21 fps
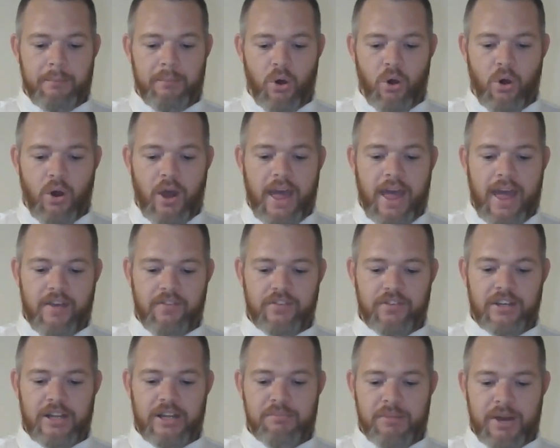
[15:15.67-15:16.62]
More
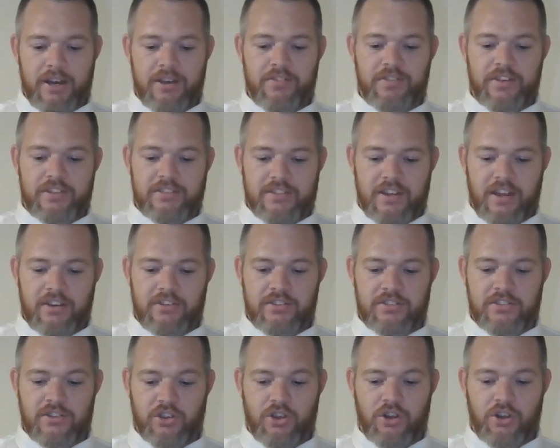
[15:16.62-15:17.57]
heavenly
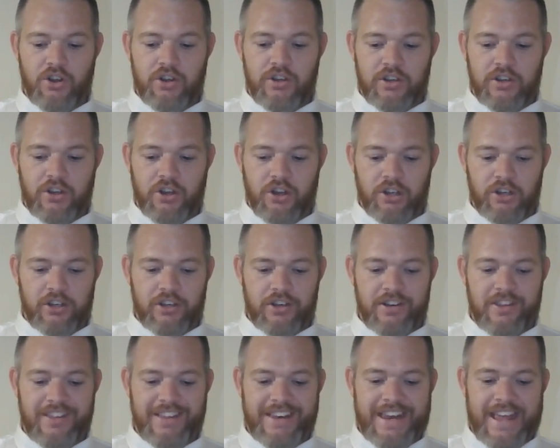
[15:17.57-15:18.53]
manifestations occurred in
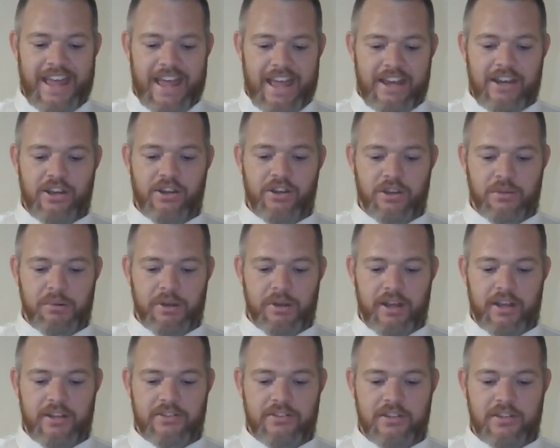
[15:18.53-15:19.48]
Kirtland than any other
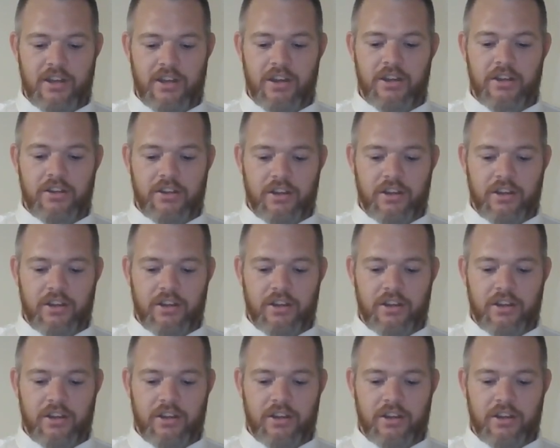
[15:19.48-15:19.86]
place.